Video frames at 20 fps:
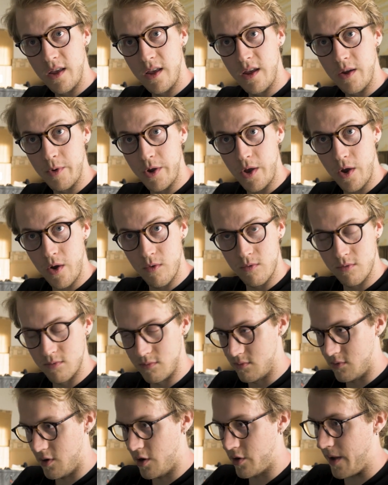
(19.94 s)
Here we go.
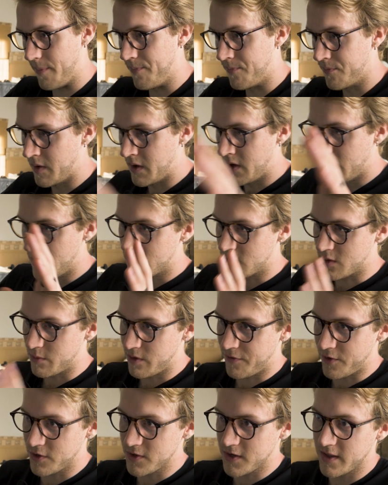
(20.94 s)
Okay, so
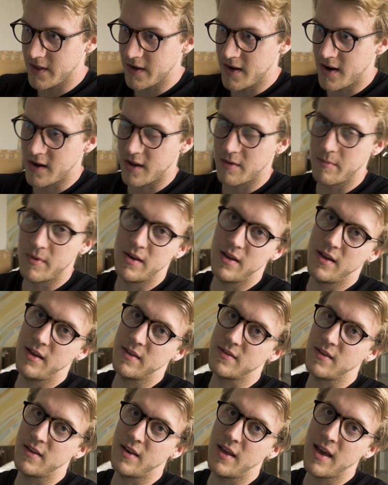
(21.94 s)
when you first get the document,
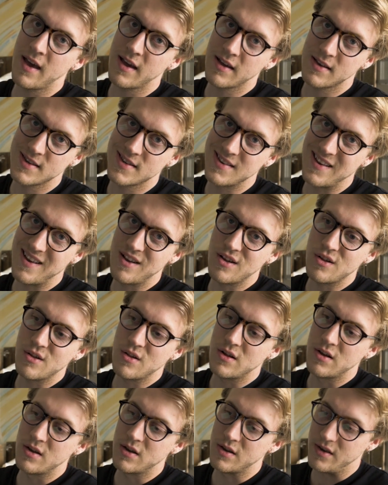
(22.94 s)
it's an
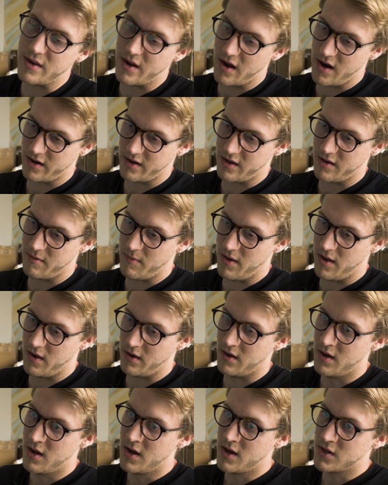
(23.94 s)
Excel
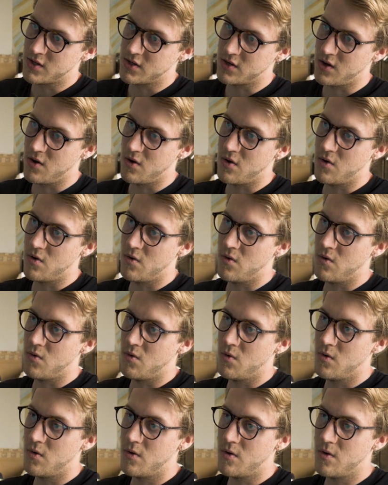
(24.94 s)
document.
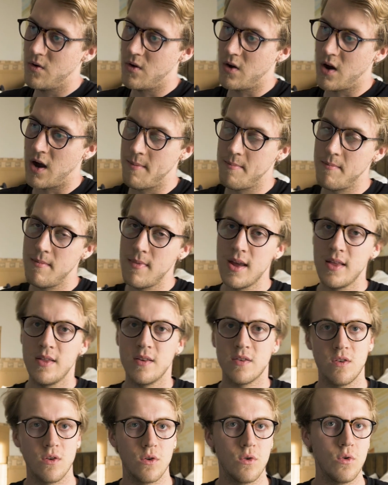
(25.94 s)
So I made
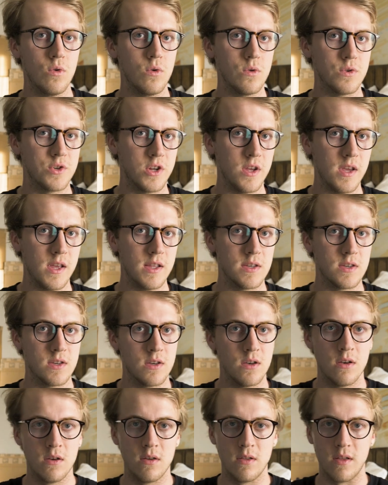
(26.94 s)
this in Google
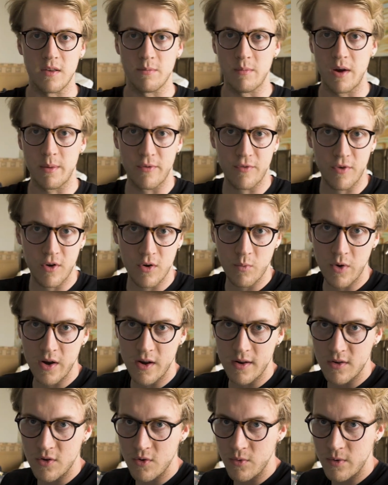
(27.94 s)
Sheets. That's my preferred
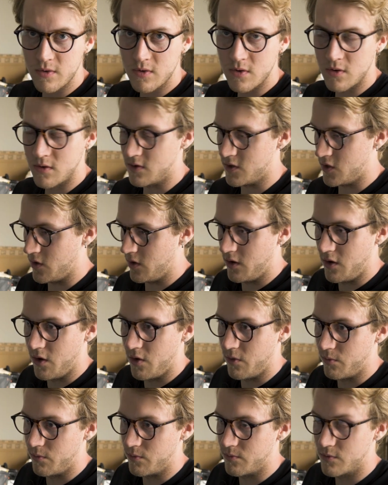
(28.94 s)
way to do it. So you
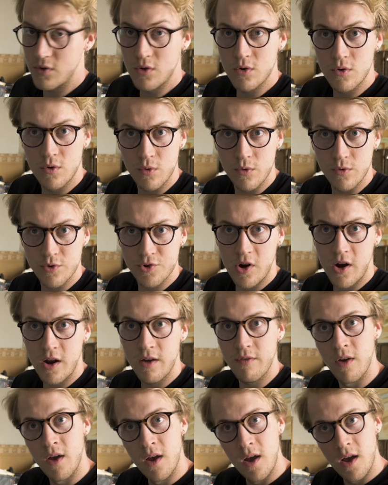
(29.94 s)
go to Google
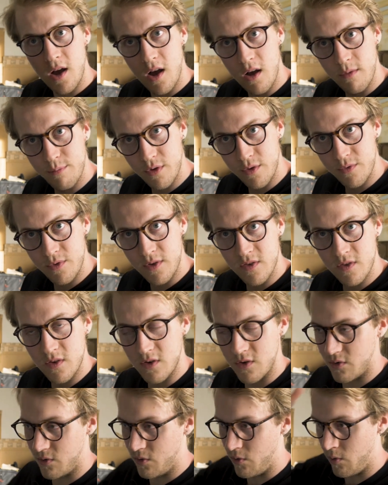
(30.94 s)
Drive, upload this
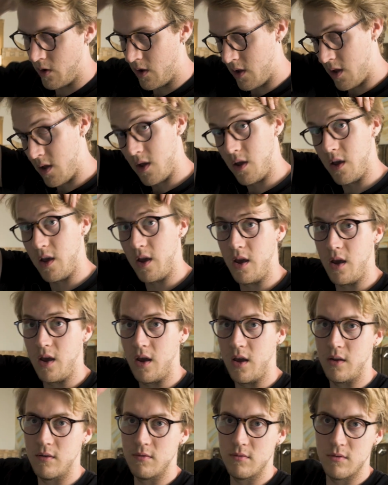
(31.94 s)
into
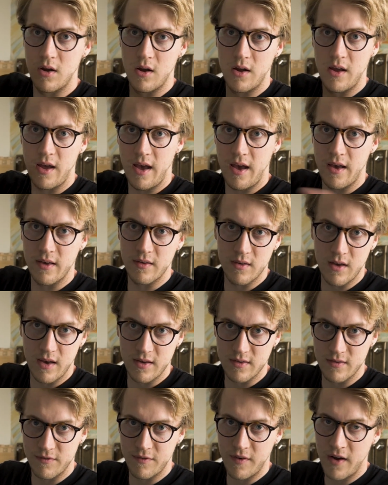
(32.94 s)
uh, as,
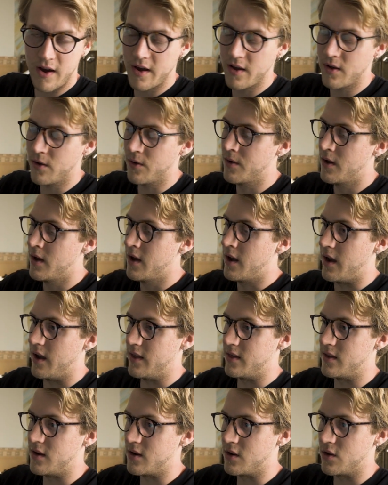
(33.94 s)
as a file,
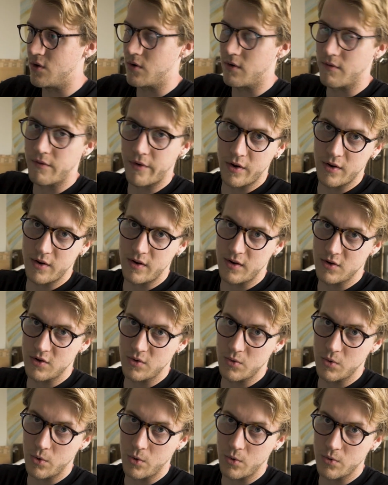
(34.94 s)
and then you convert it
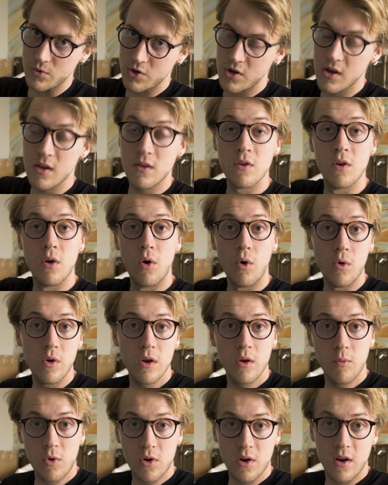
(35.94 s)
into a Google Sheets, or
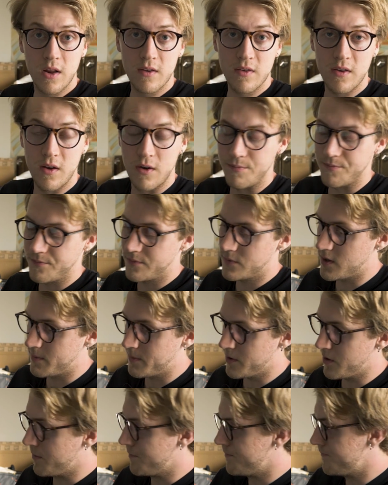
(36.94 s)
you can work in Excel. It's
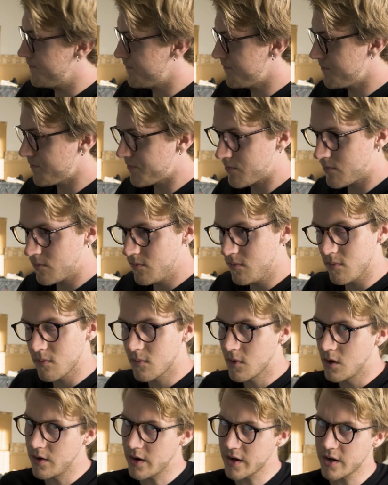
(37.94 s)
up to you.
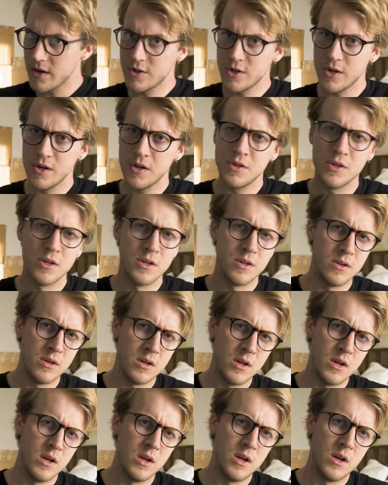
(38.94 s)
Not gonna judge.
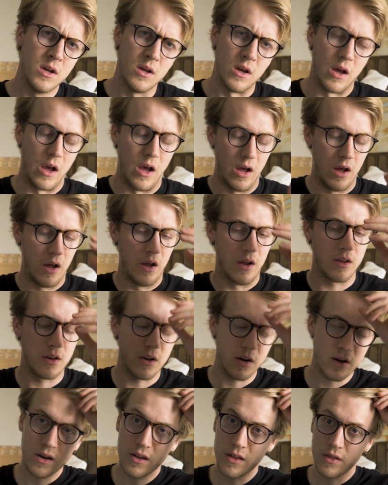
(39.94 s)
Uh,
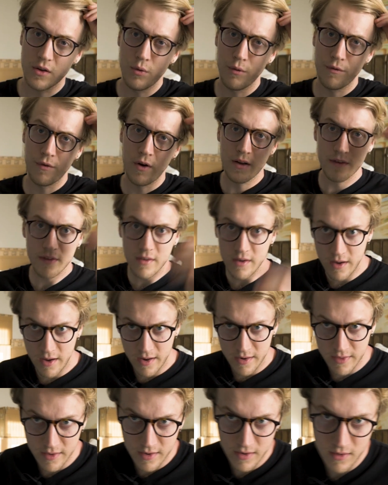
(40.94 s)
you're not gonna get the cool fonts I
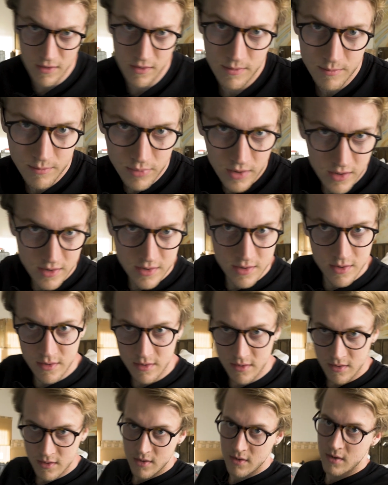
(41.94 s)
got in there, but
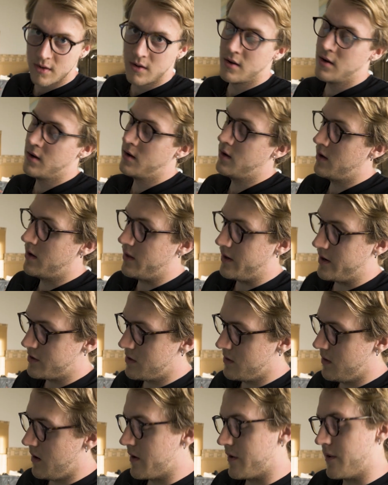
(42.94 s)
that's
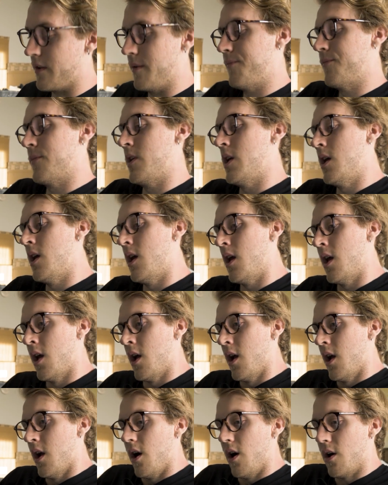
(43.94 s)
your loss.
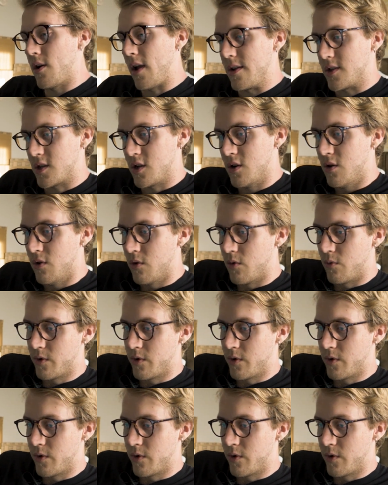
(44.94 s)
Okay, so